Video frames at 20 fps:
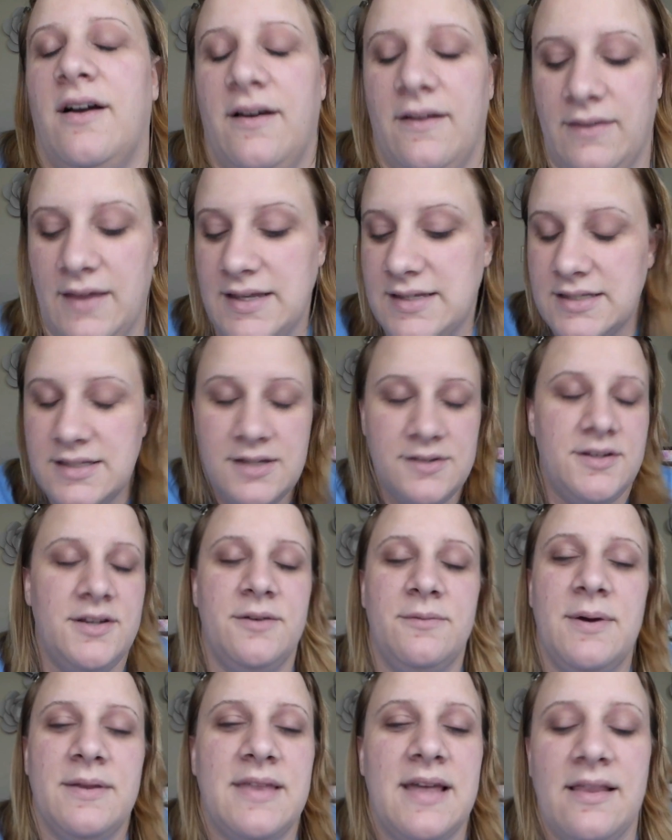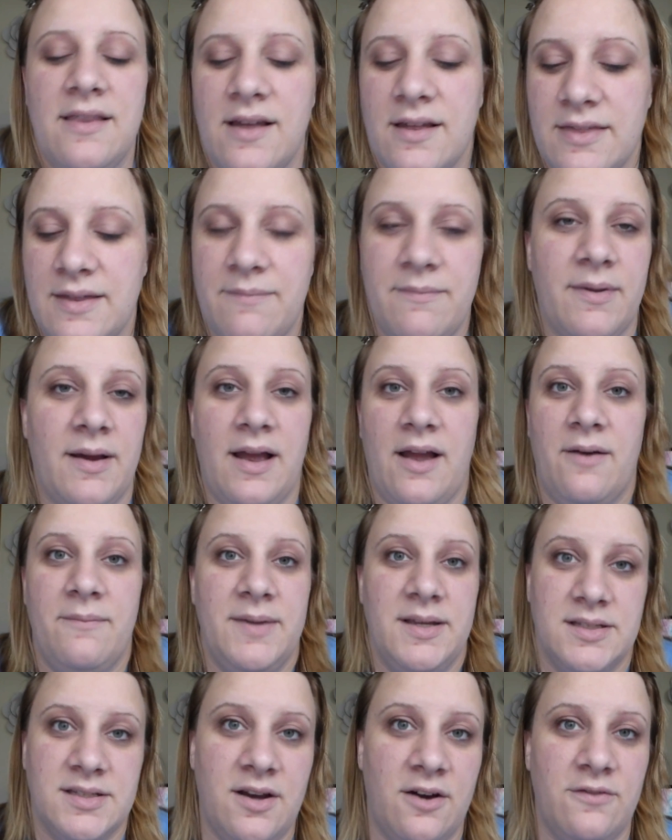Unless you do want that look, then by all
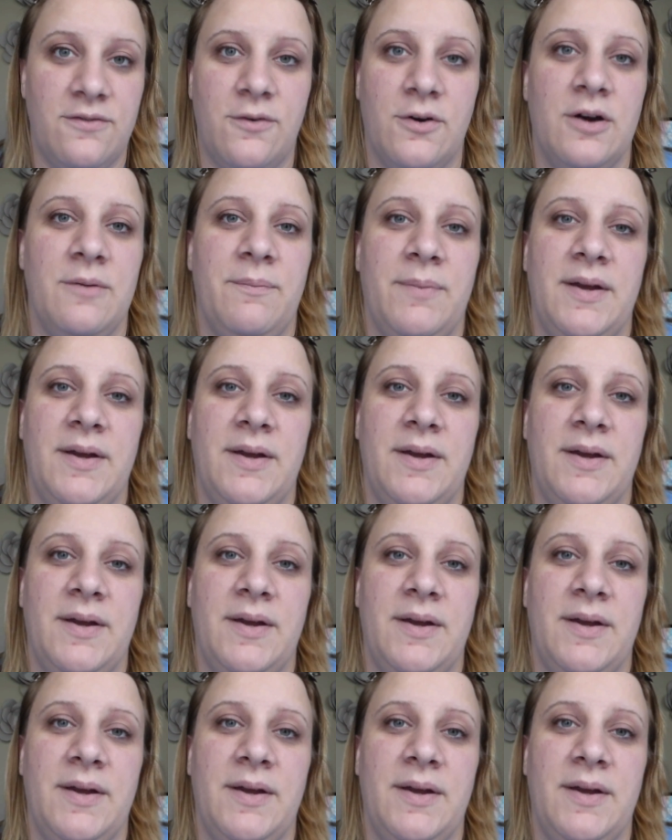means go for it.